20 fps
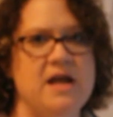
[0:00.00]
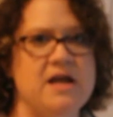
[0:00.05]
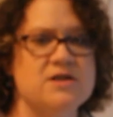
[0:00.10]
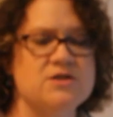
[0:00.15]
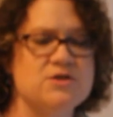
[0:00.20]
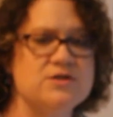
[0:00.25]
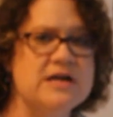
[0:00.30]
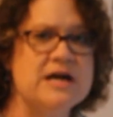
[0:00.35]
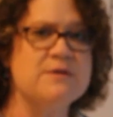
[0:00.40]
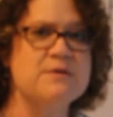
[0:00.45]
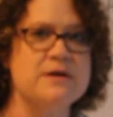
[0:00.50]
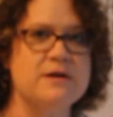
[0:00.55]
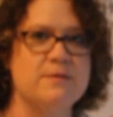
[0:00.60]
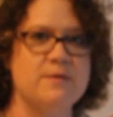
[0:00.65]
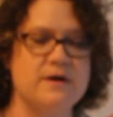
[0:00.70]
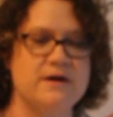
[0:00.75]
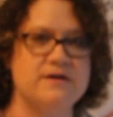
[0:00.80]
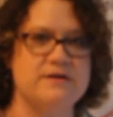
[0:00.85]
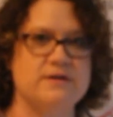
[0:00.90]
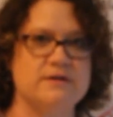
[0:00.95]
So now what I
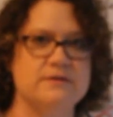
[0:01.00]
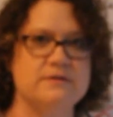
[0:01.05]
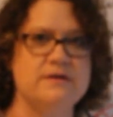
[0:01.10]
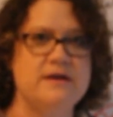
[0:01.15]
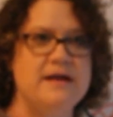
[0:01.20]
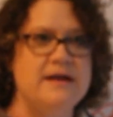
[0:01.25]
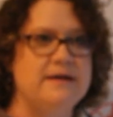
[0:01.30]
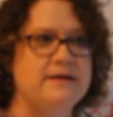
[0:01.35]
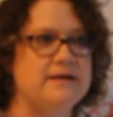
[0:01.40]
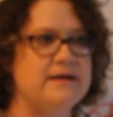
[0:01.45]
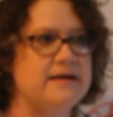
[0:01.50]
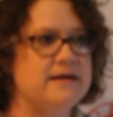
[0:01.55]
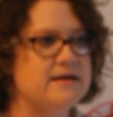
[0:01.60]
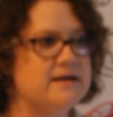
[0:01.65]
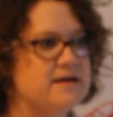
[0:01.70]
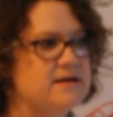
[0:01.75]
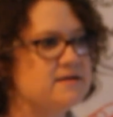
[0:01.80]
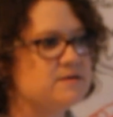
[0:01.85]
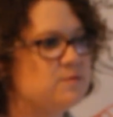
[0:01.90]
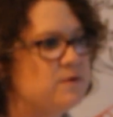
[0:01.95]
want to do
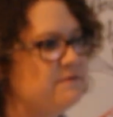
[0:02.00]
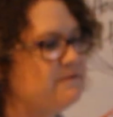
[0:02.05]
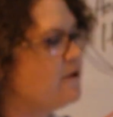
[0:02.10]
is we